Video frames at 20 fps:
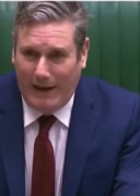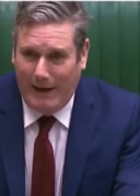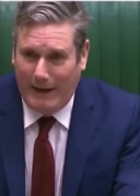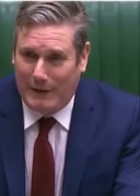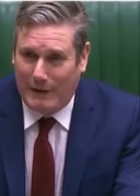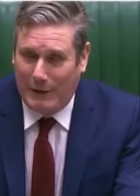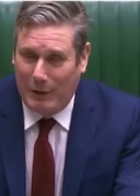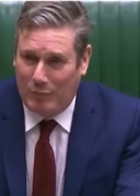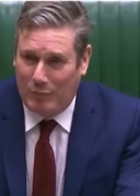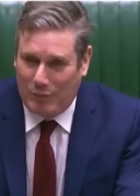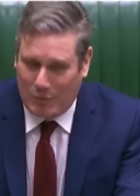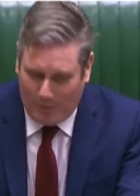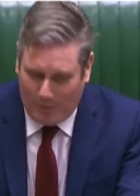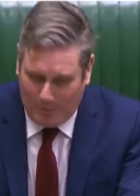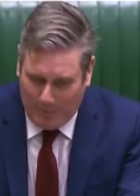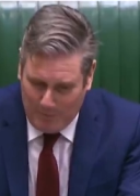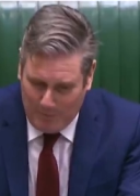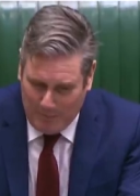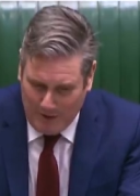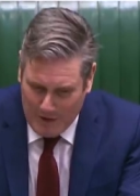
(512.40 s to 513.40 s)
It'll
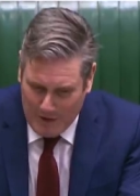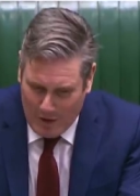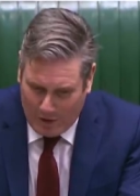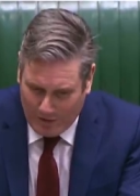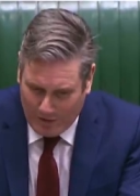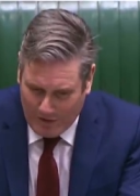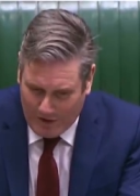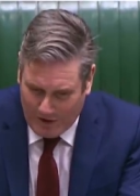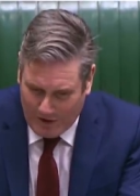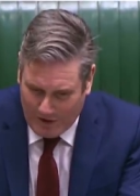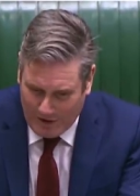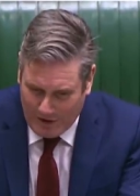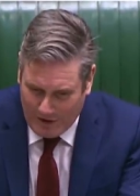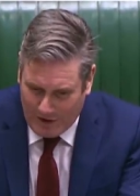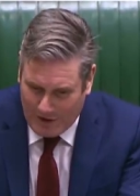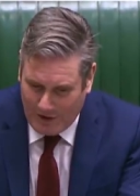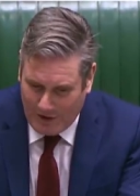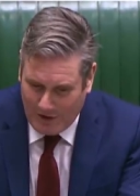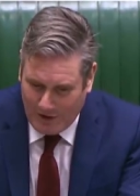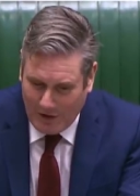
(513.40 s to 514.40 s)
probably be
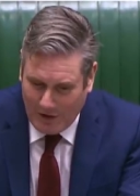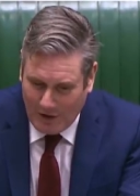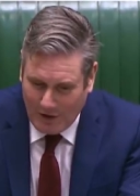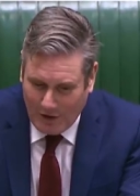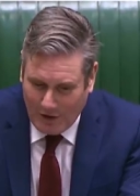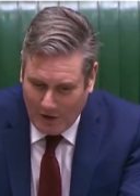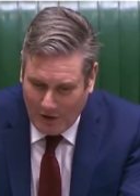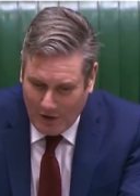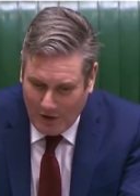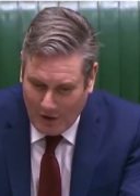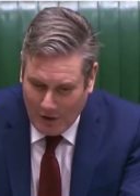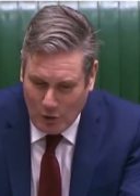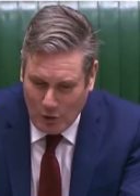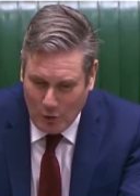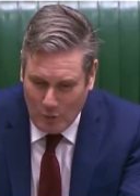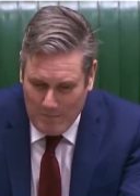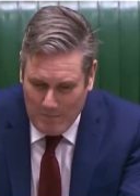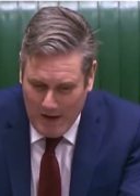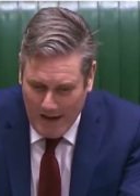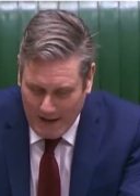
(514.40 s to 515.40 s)
nonsense.
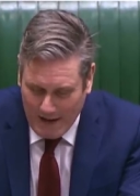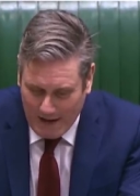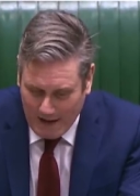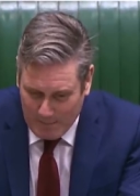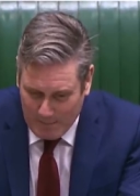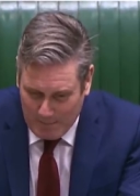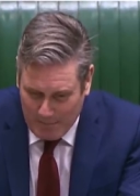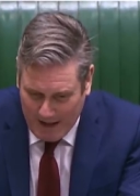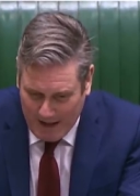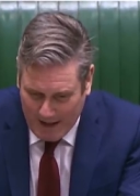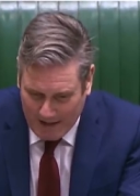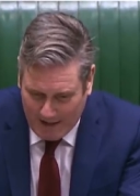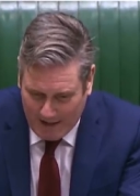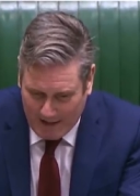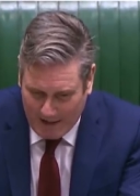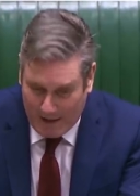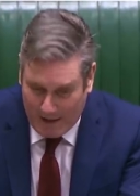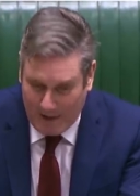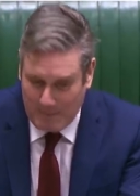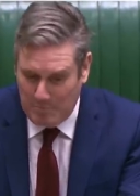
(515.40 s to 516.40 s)
You may get a bad
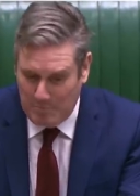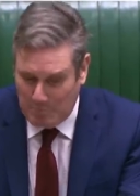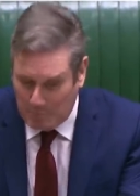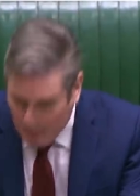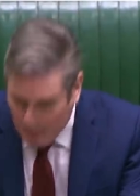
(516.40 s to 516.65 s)
headline,